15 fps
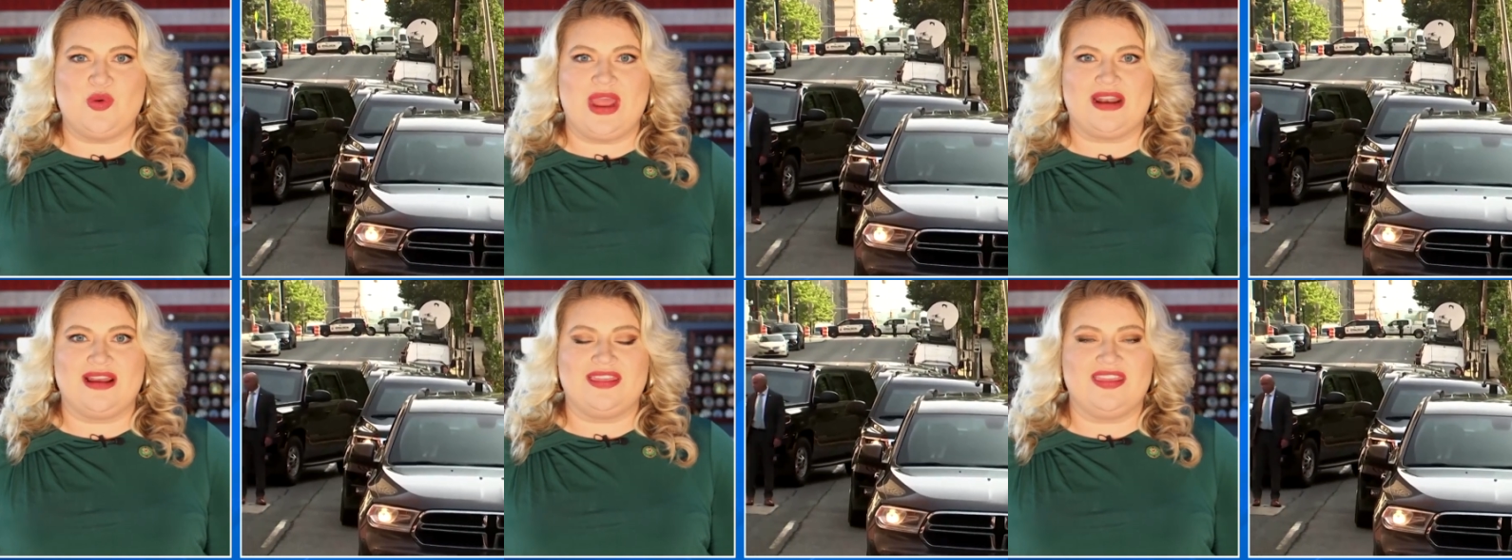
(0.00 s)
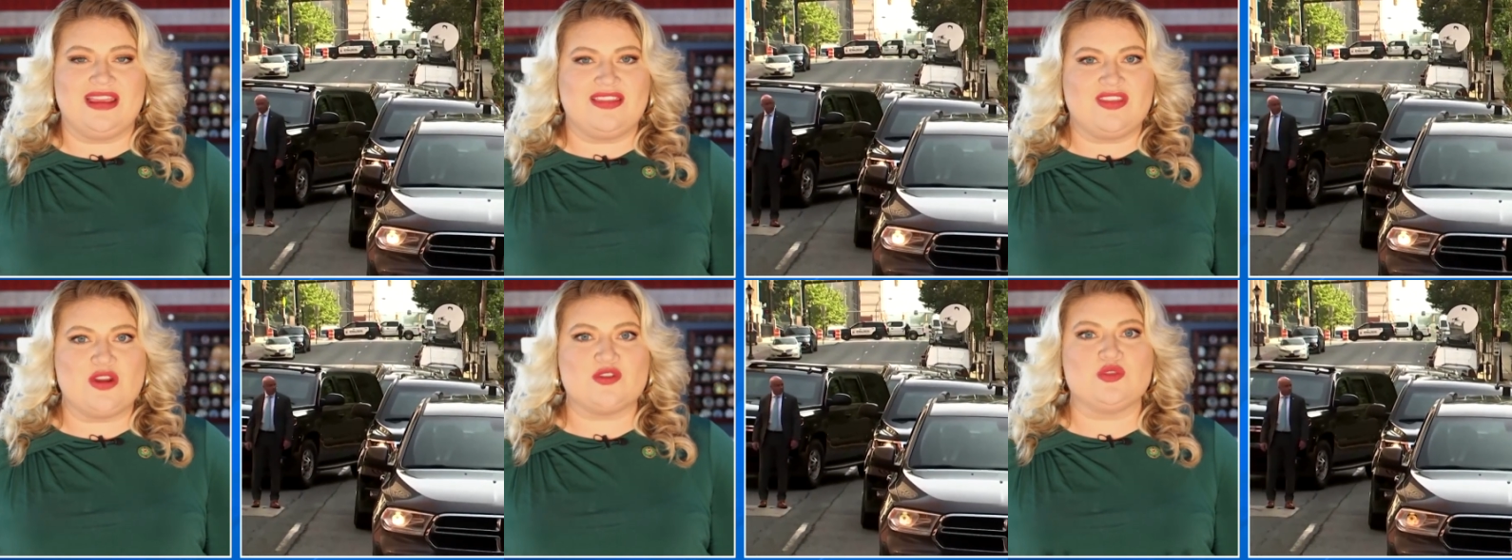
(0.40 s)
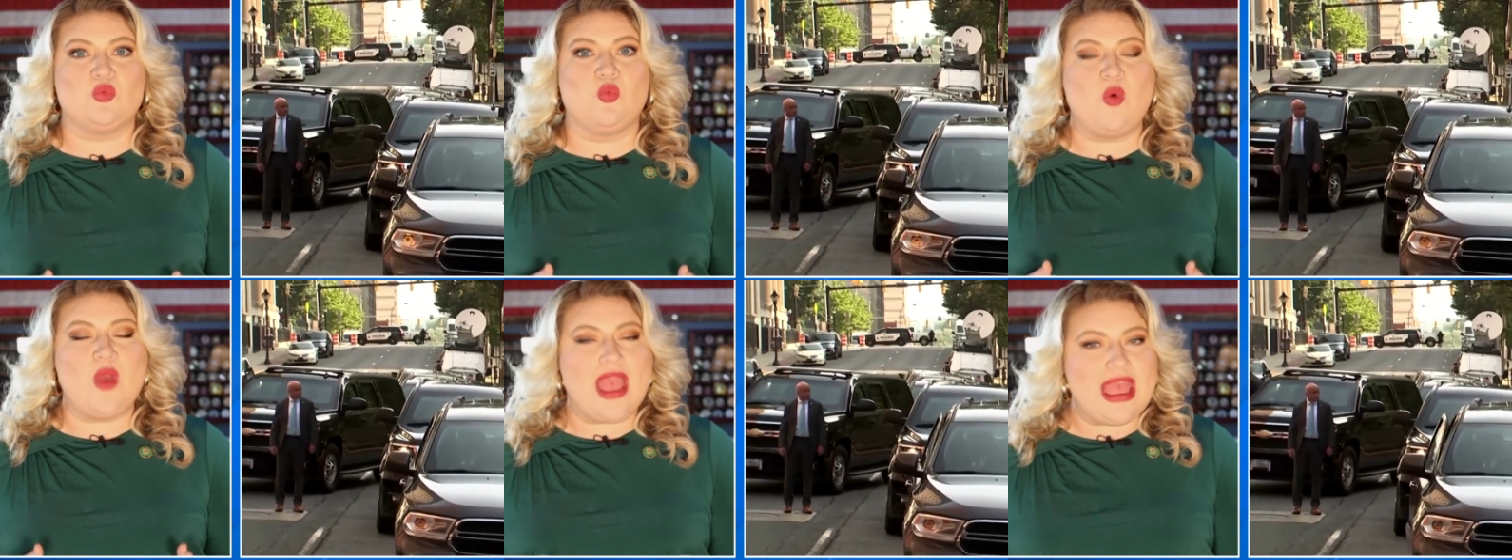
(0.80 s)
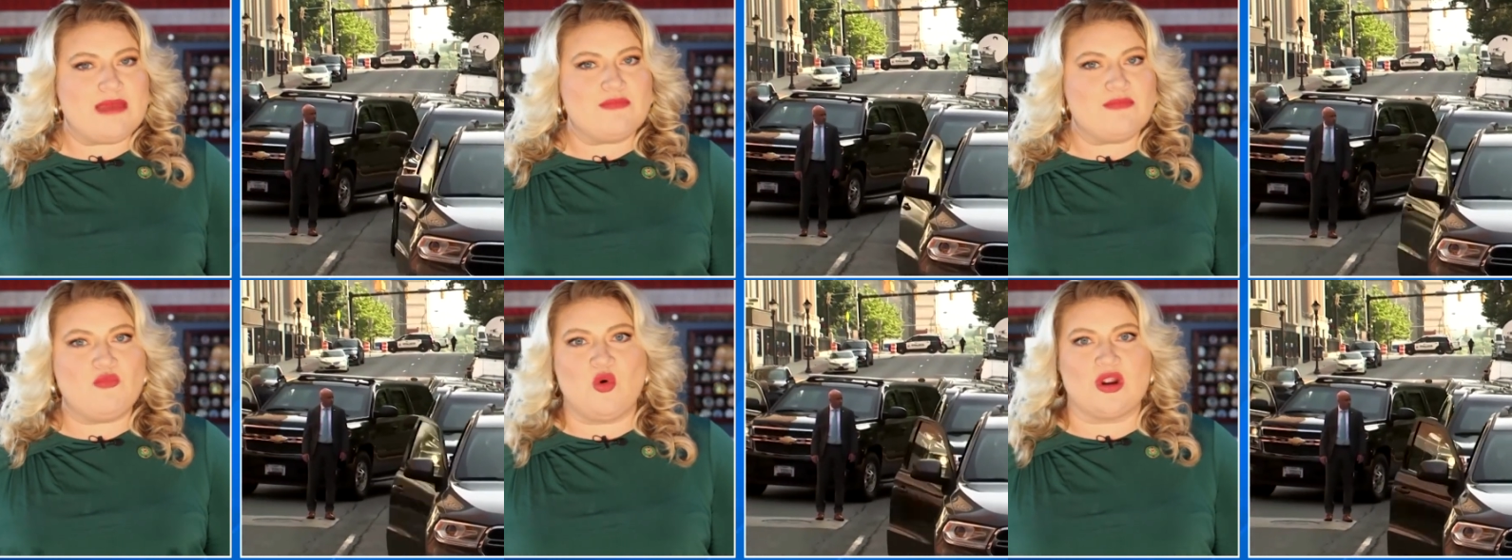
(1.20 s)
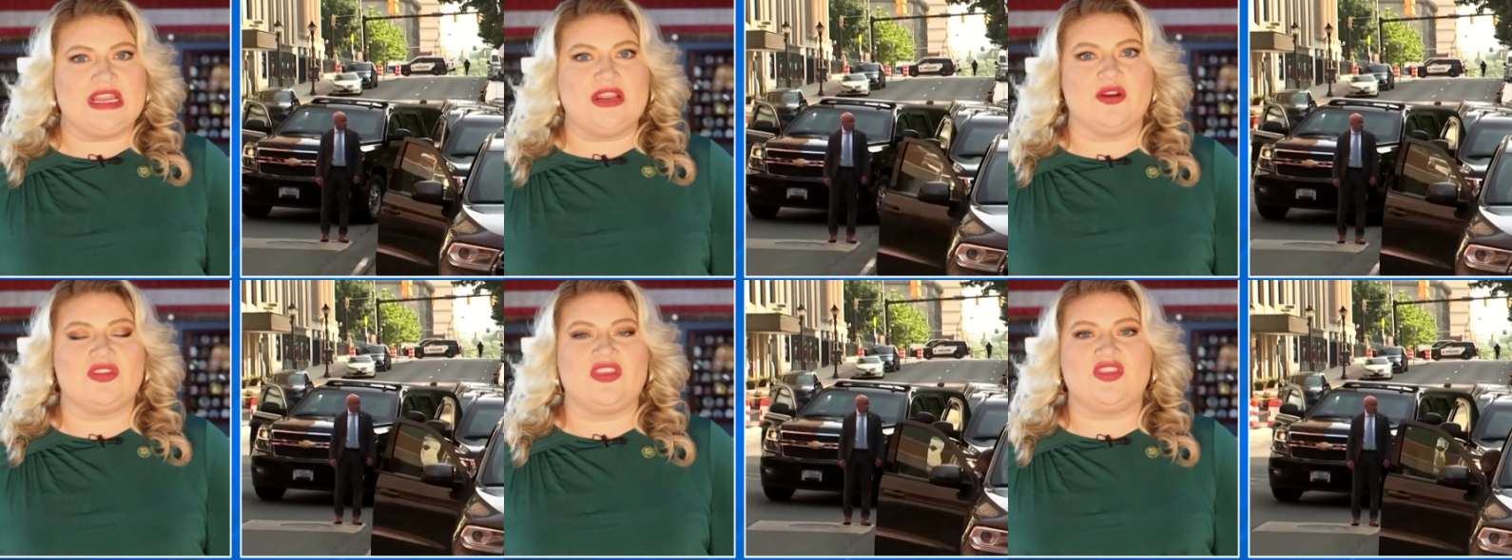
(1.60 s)
And I think there's way more
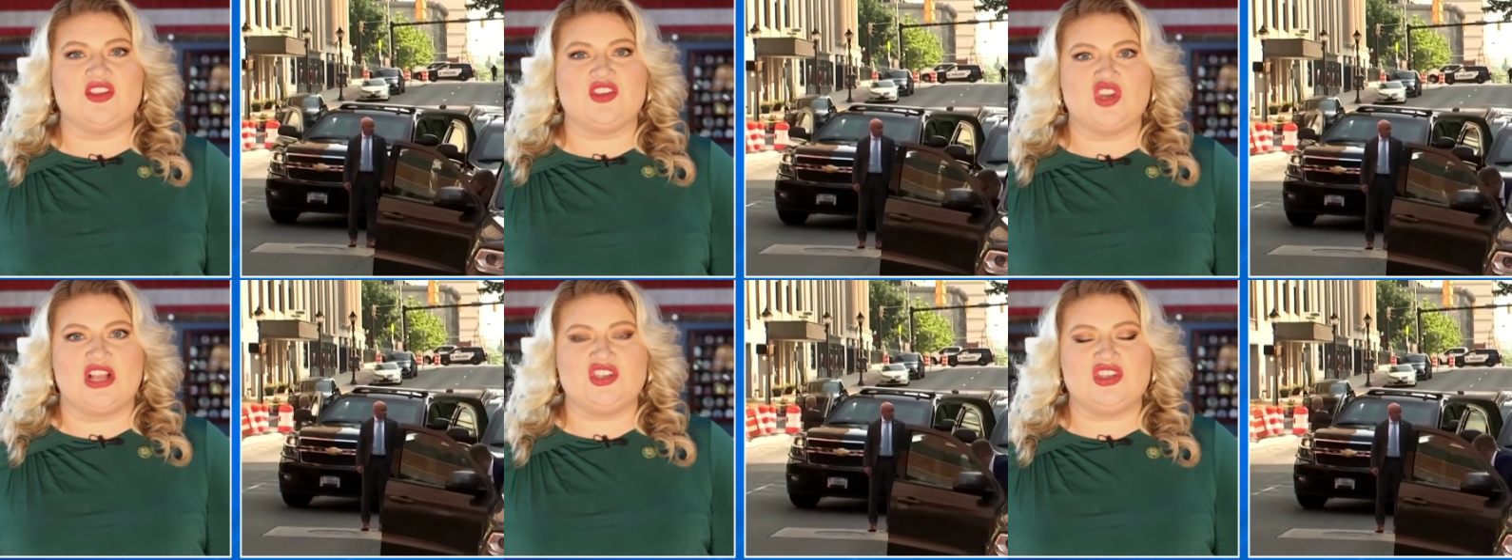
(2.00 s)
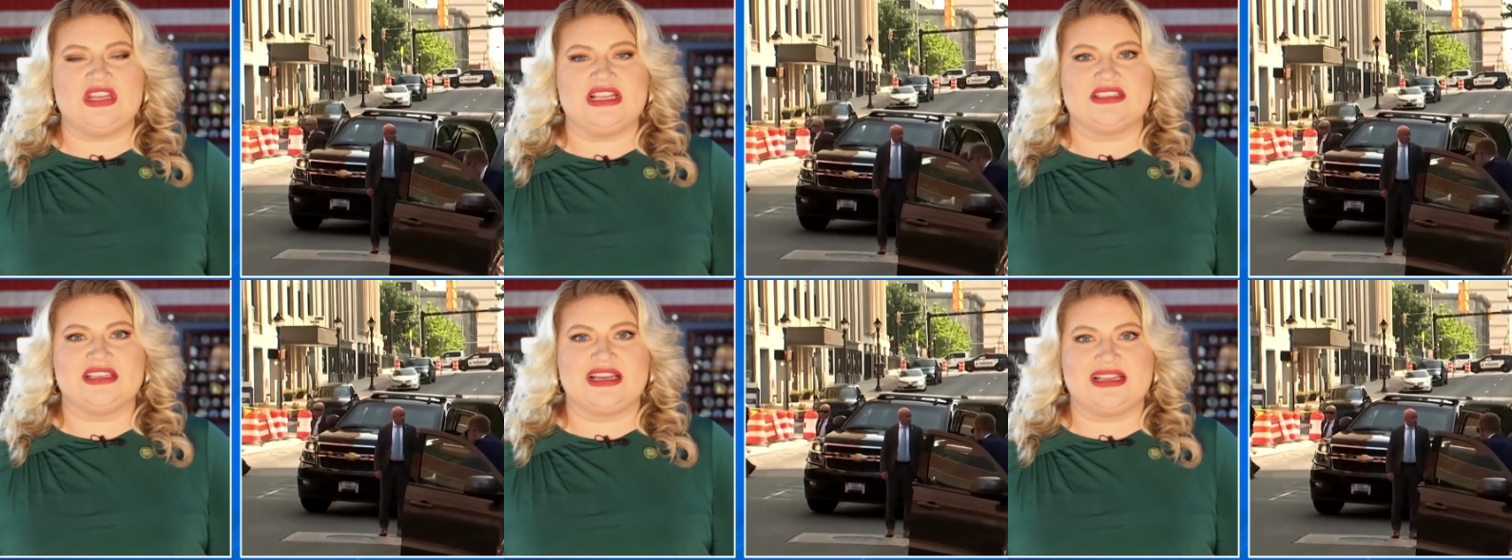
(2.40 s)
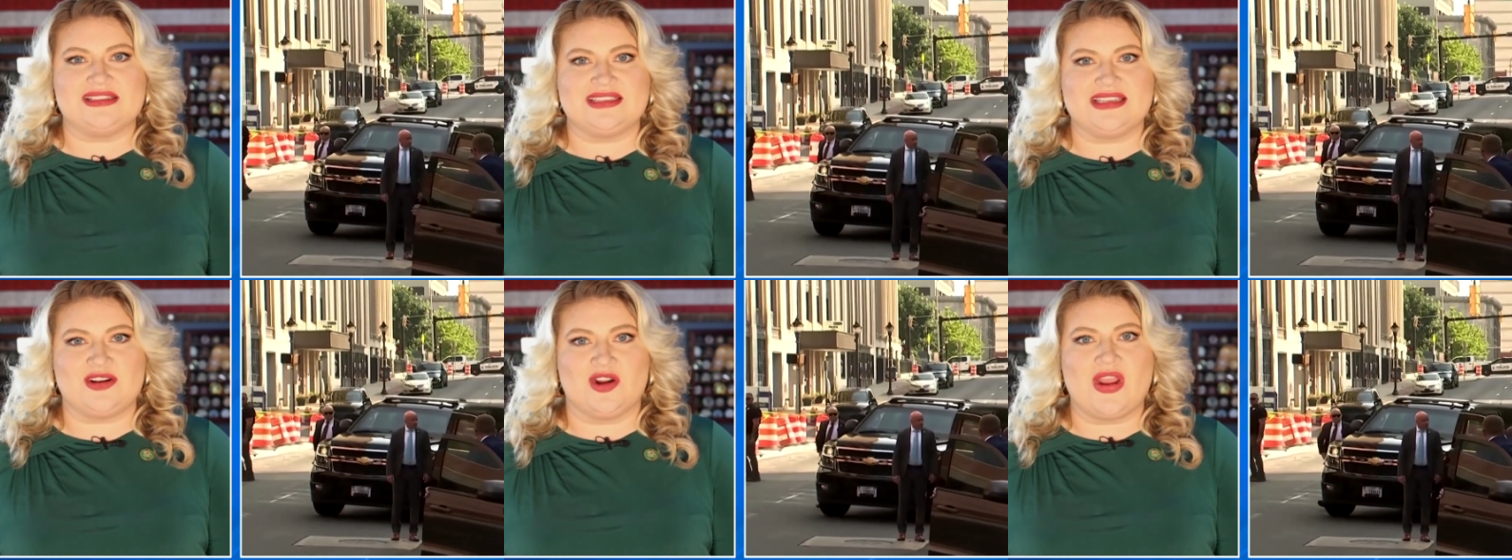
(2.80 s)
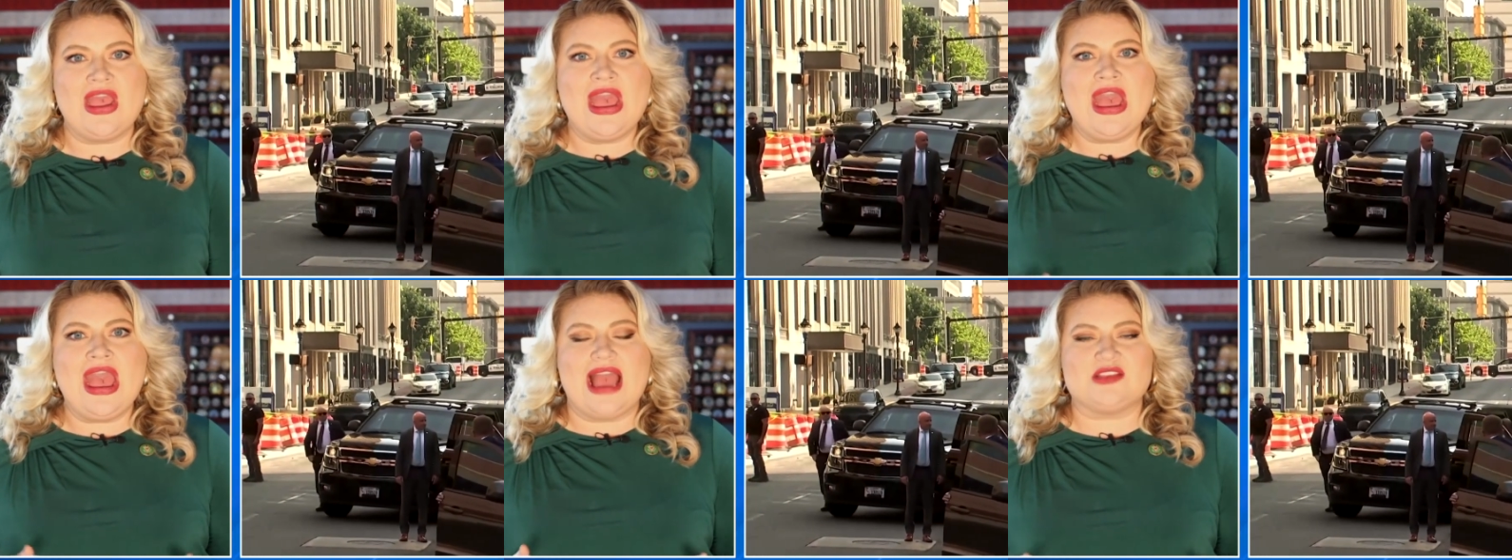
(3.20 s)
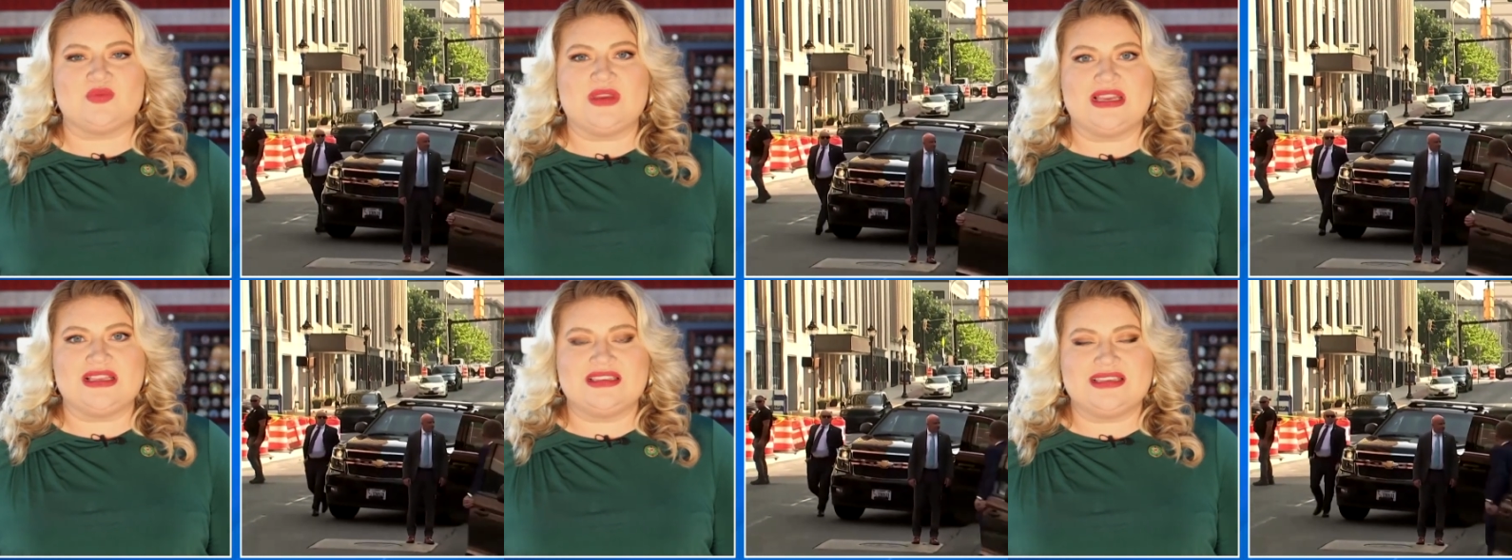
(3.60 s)
here that the judge needs to consider as
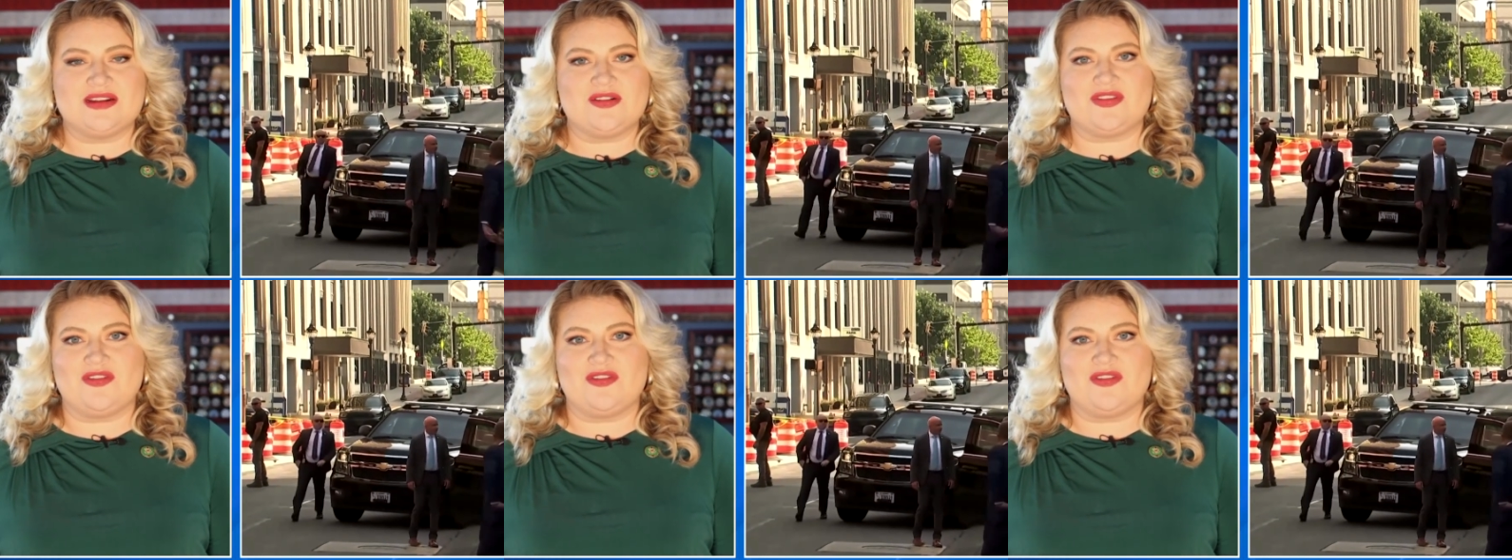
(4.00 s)
we consider the